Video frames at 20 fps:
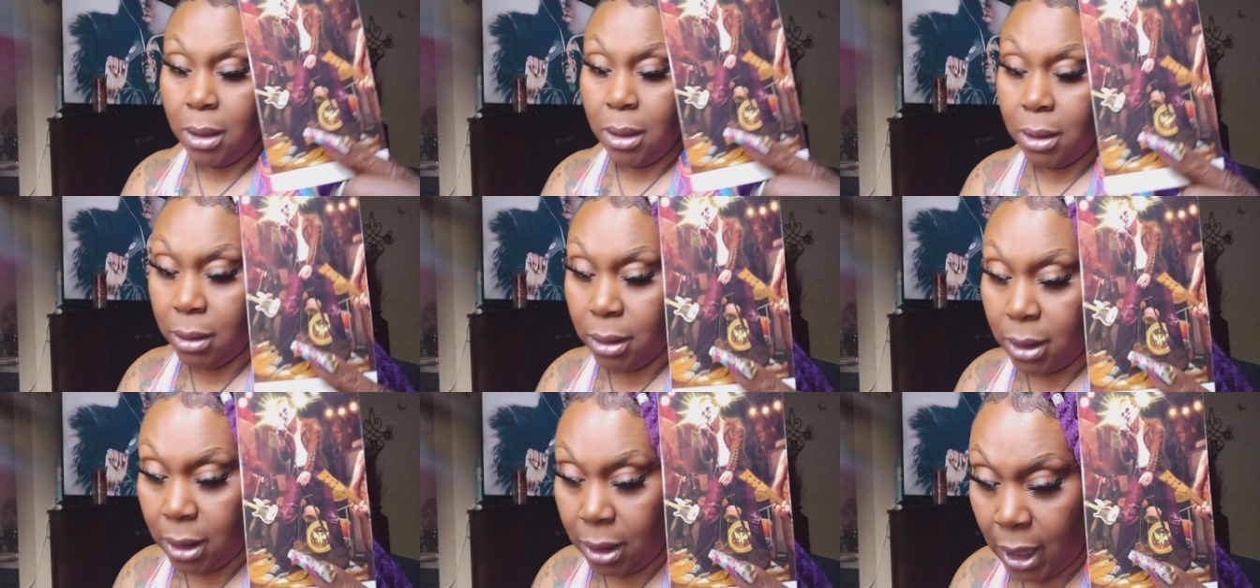
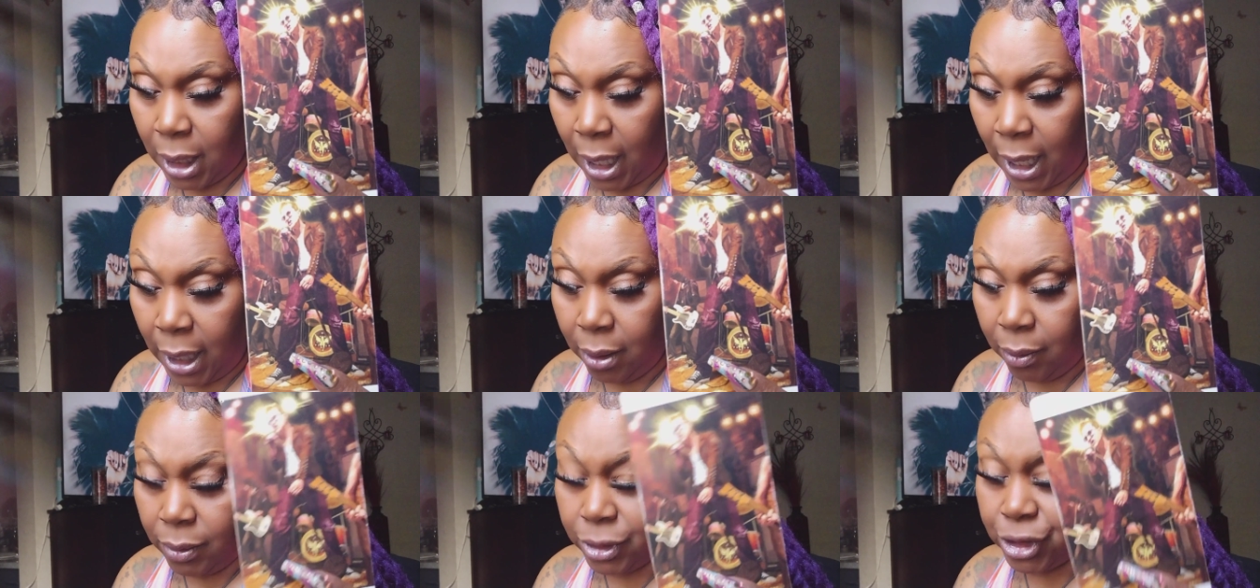
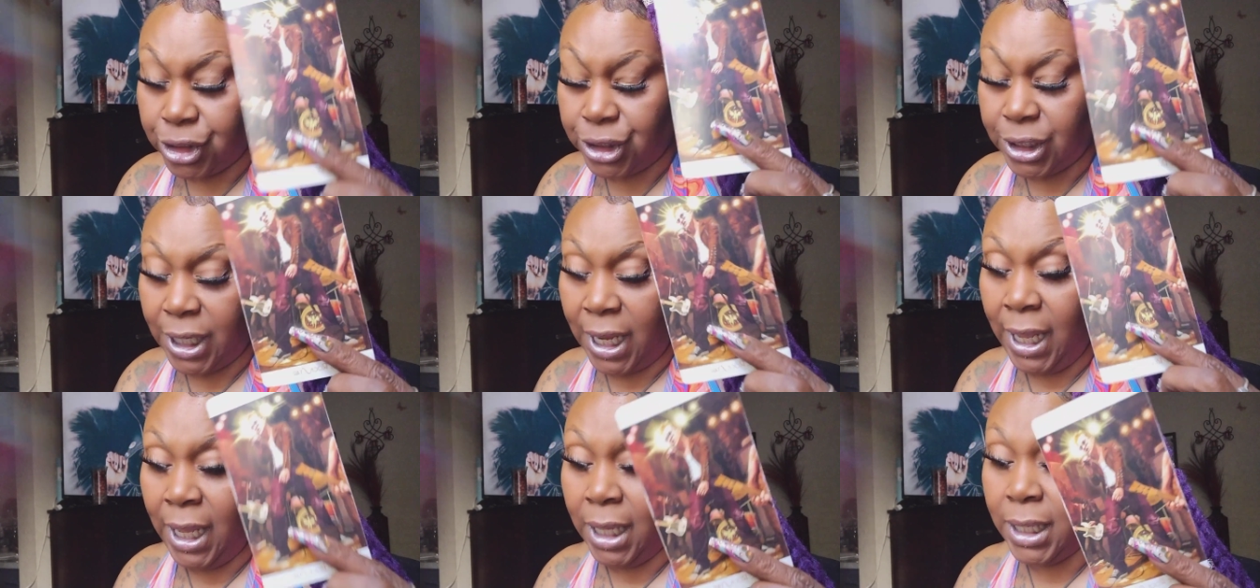Donato,
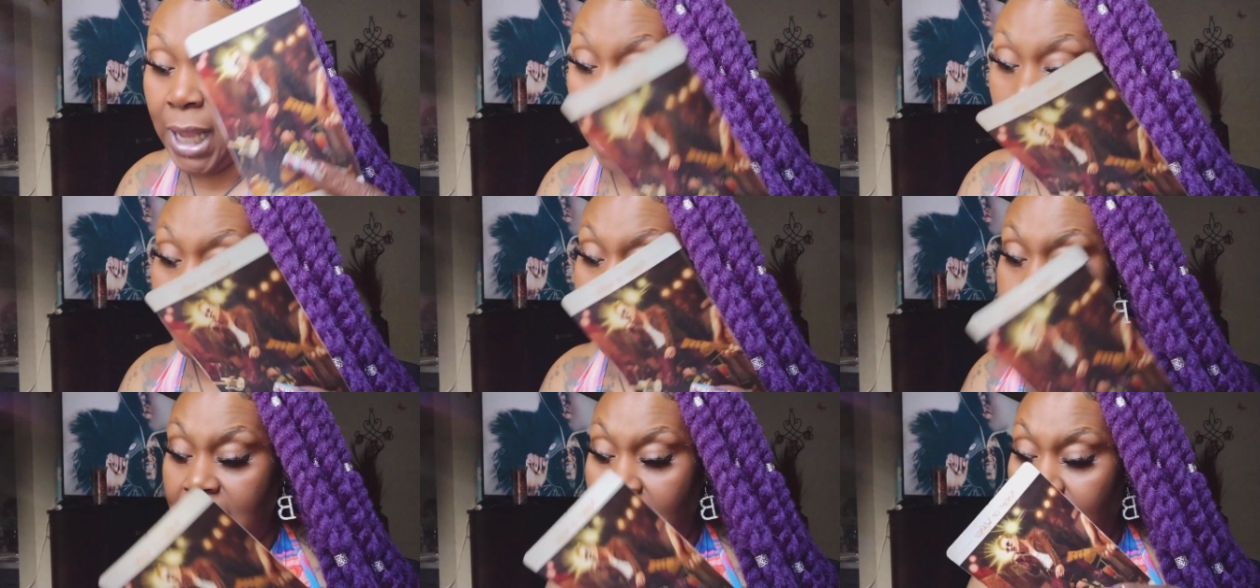she,
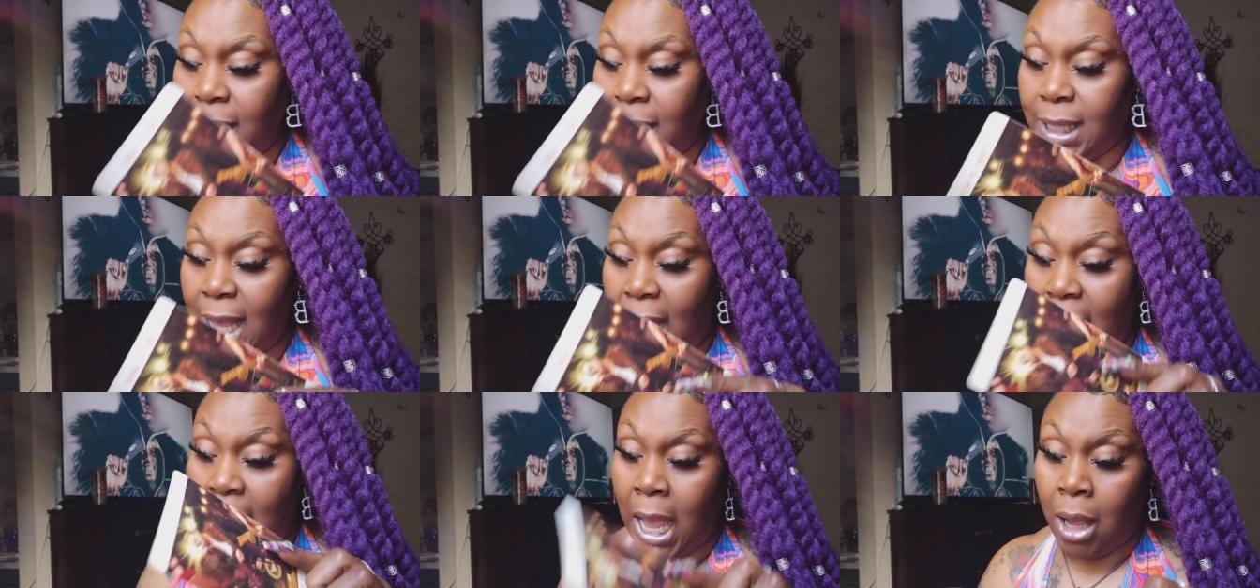I'm telling
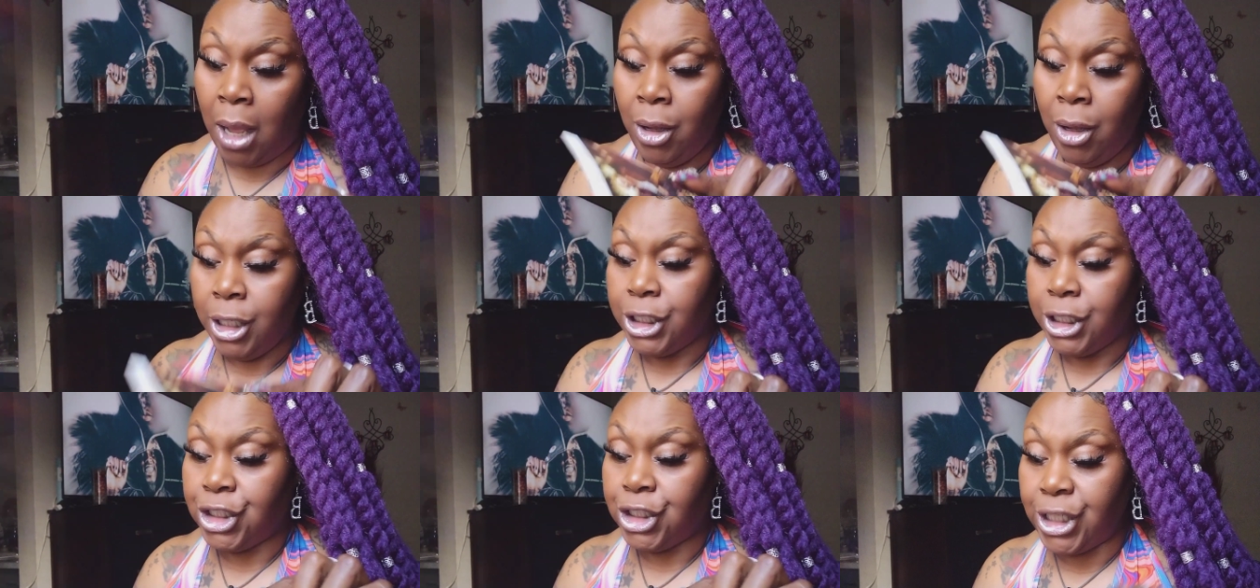y'all,
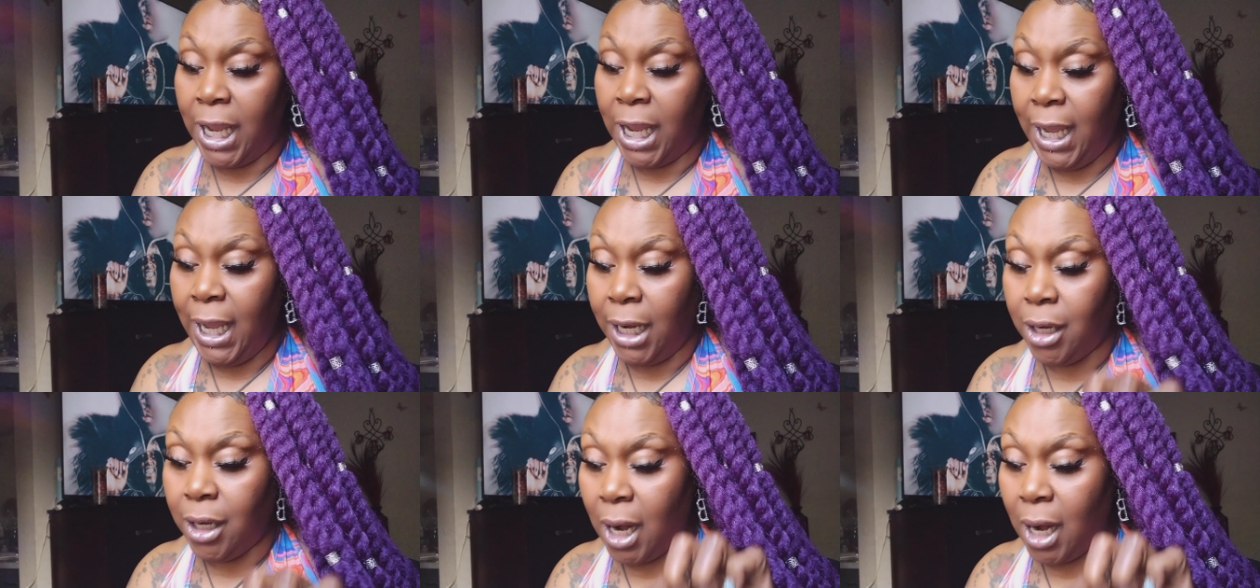
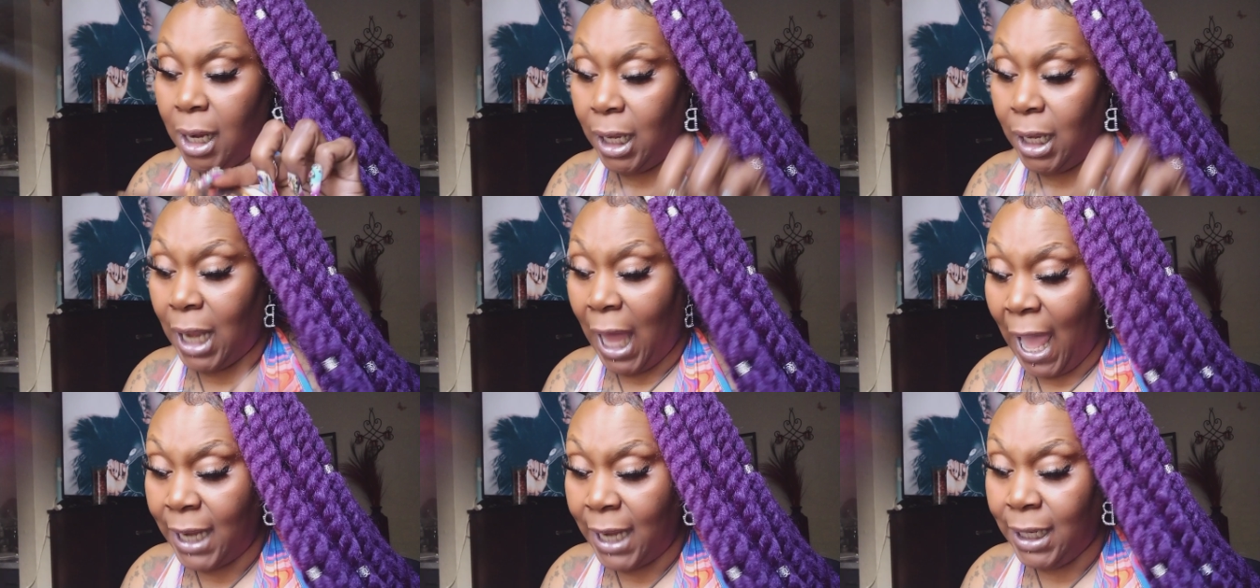she in there
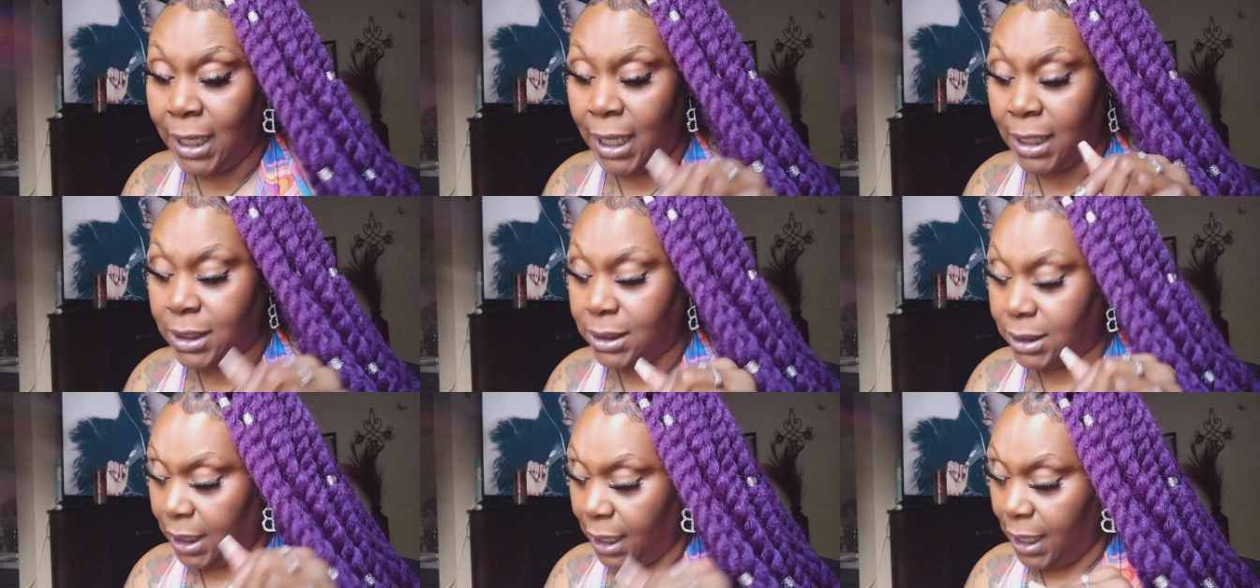lighting
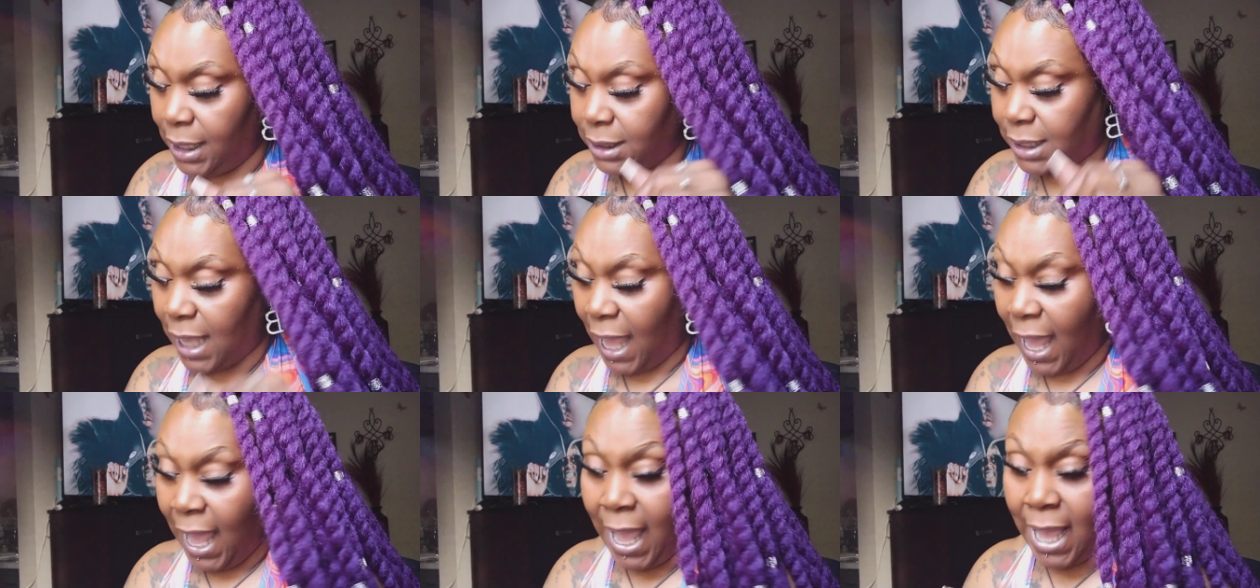into his
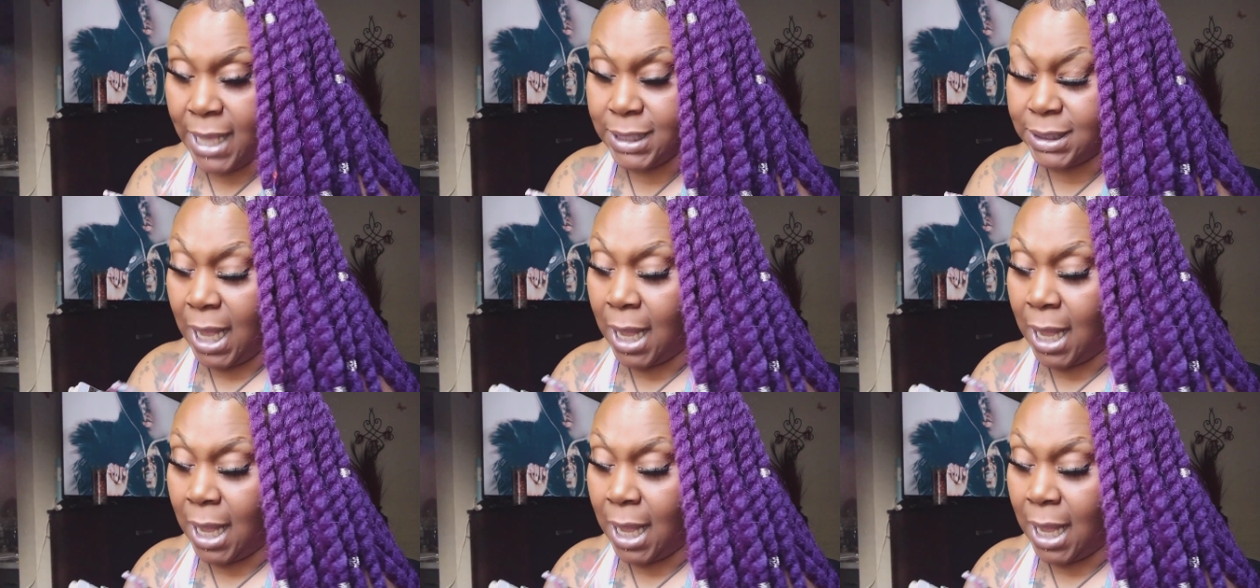ass.